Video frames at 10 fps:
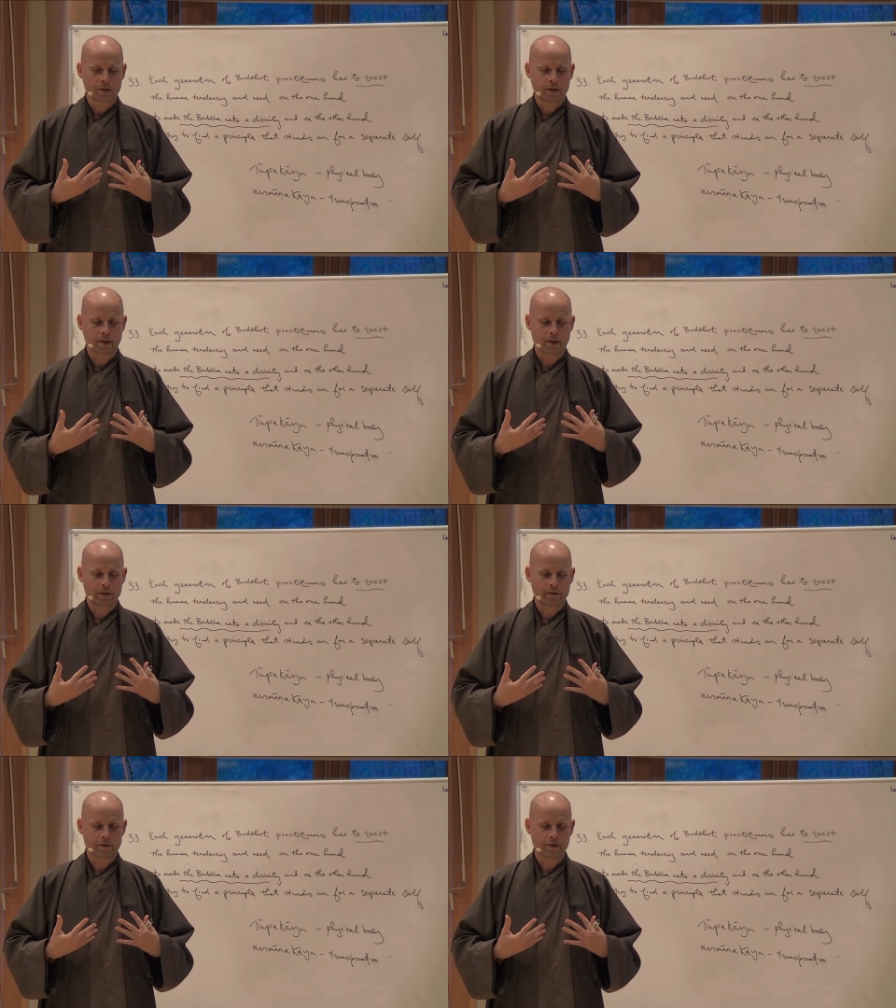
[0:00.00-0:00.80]
And I
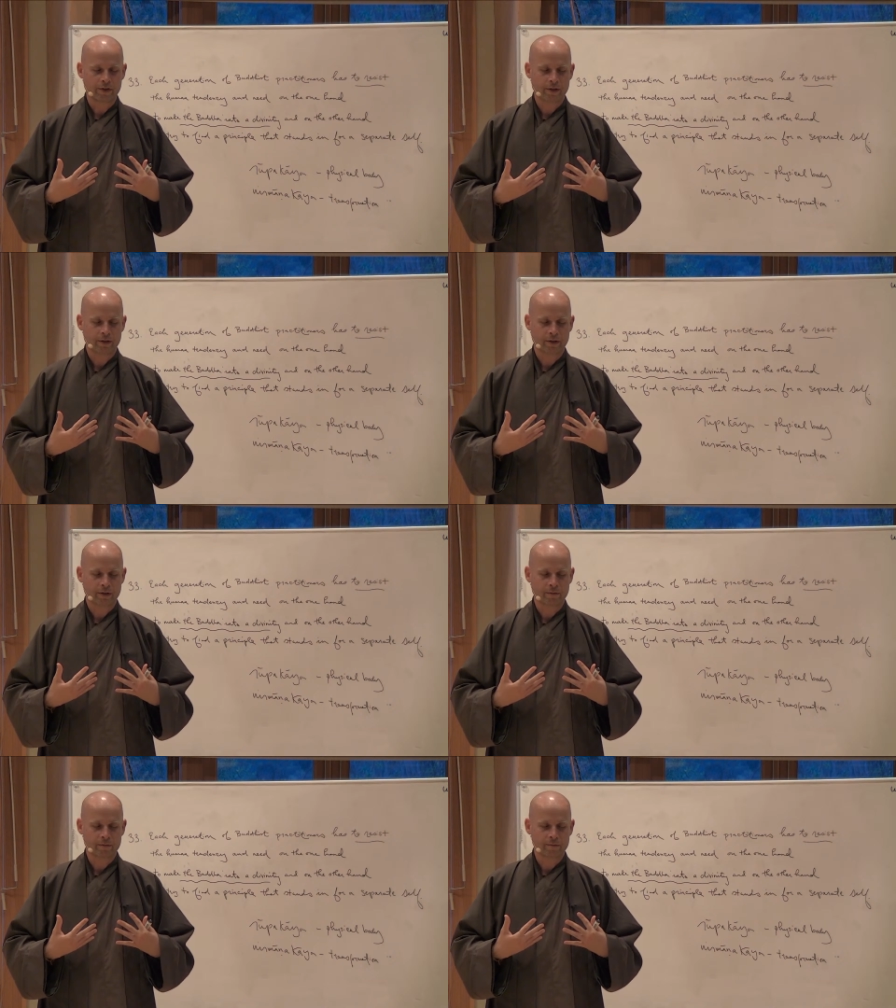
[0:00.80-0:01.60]
can see it, I
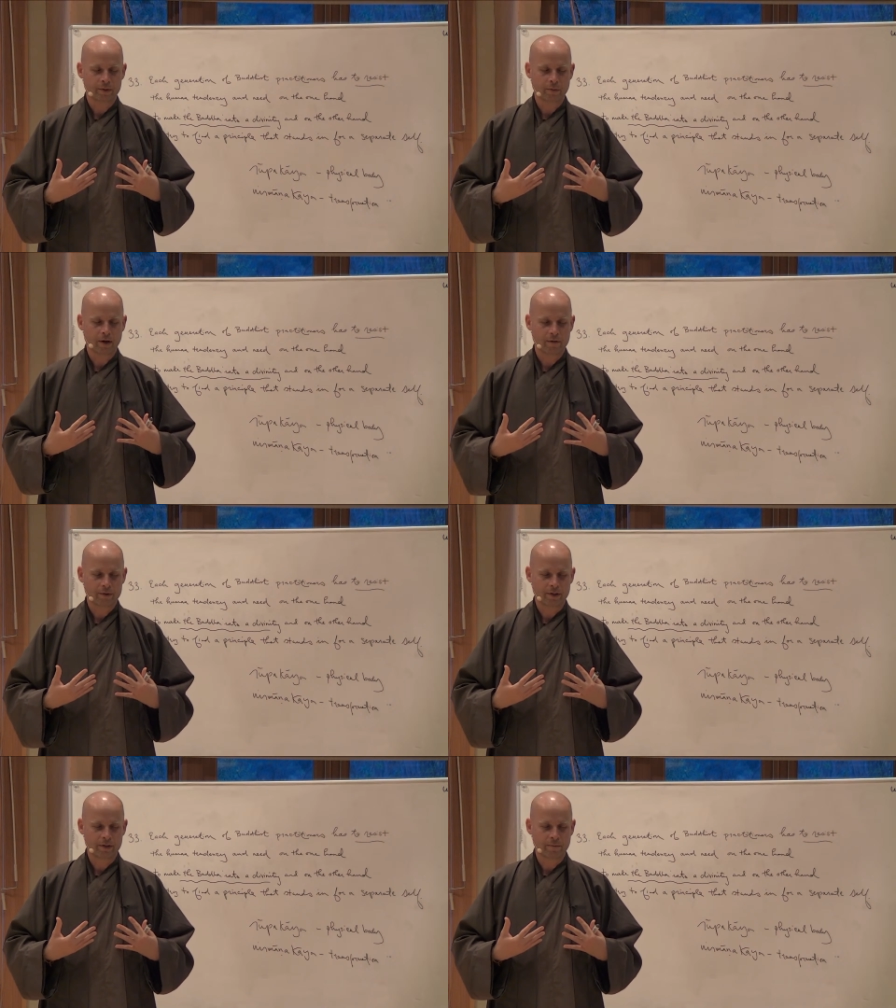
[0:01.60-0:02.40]
can be aware of
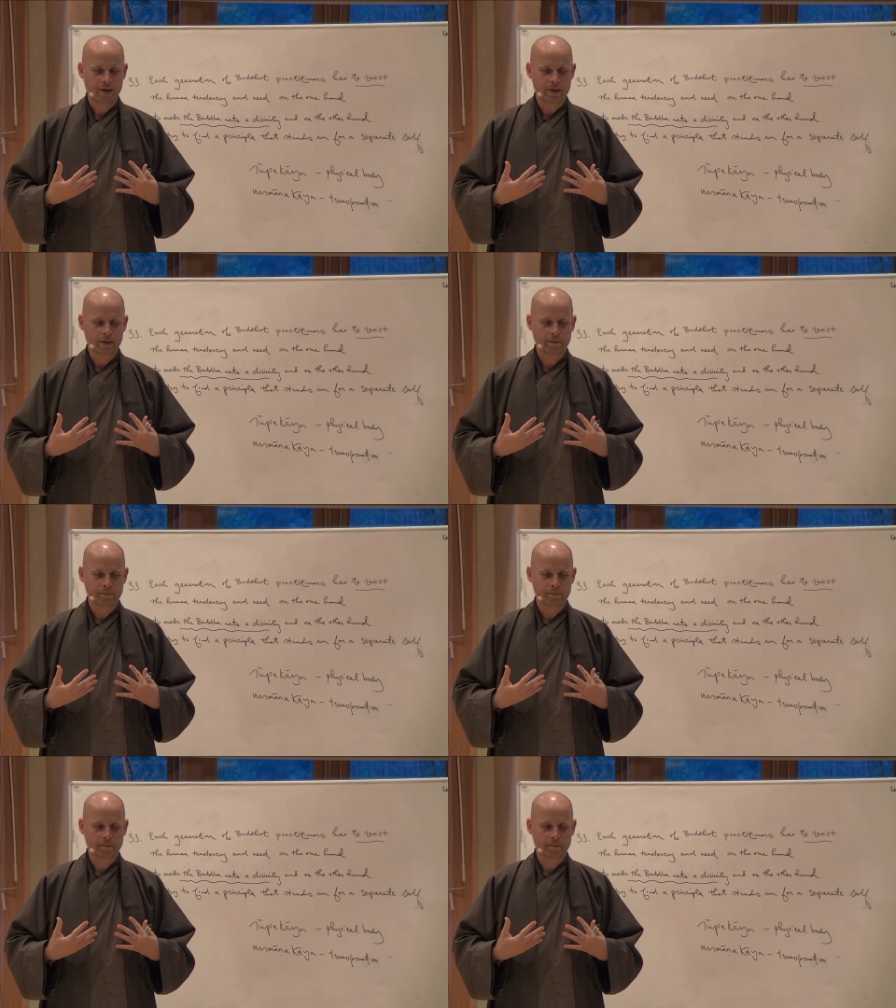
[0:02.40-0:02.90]
it in the body.